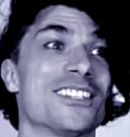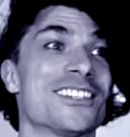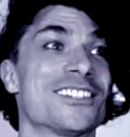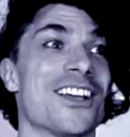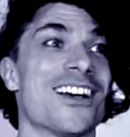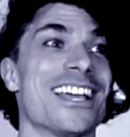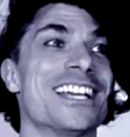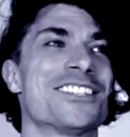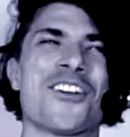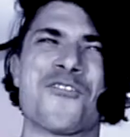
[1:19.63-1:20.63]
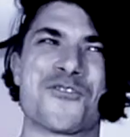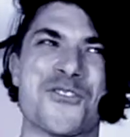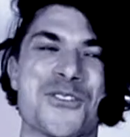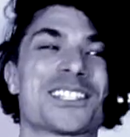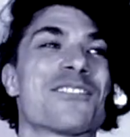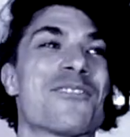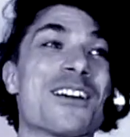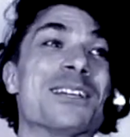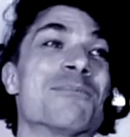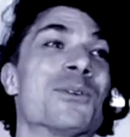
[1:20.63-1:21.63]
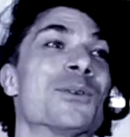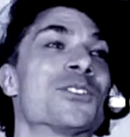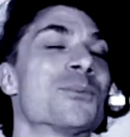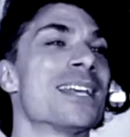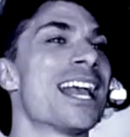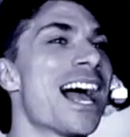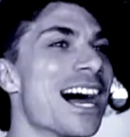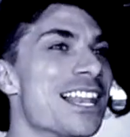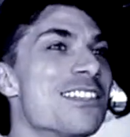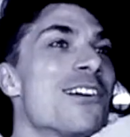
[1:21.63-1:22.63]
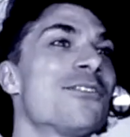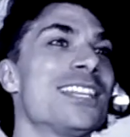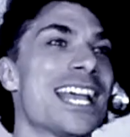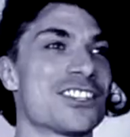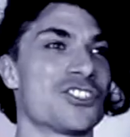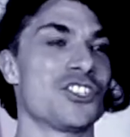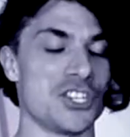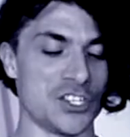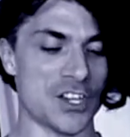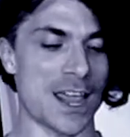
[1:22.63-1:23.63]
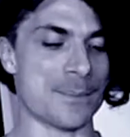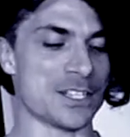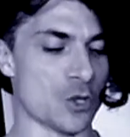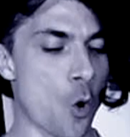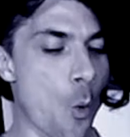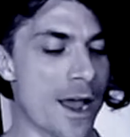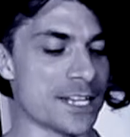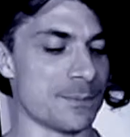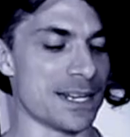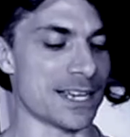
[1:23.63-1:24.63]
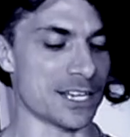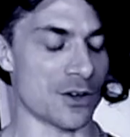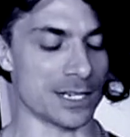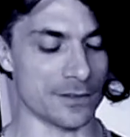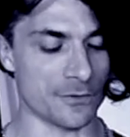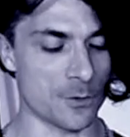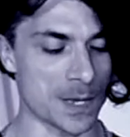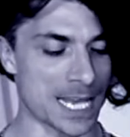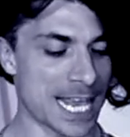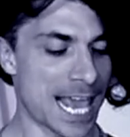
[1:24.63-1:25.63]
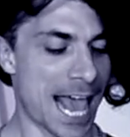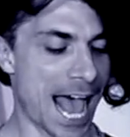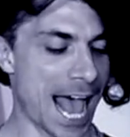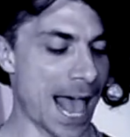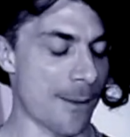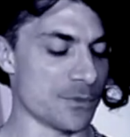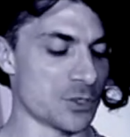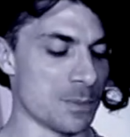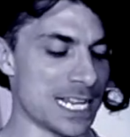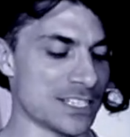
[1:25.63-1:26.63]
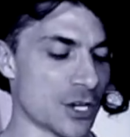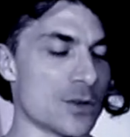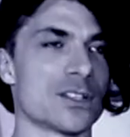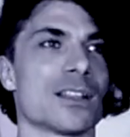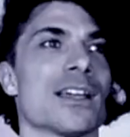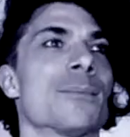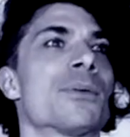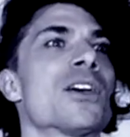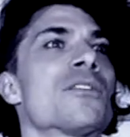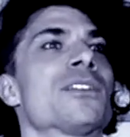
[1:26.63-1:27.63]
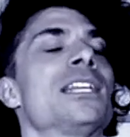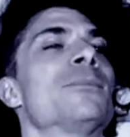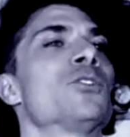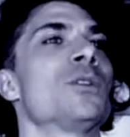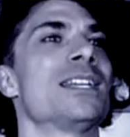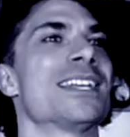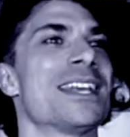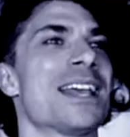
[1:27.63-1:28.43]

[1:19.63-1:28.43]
guitar is, of course, very important to me. I love the SG shape. It's always been iconic for me. To me, it toes the line perfectly between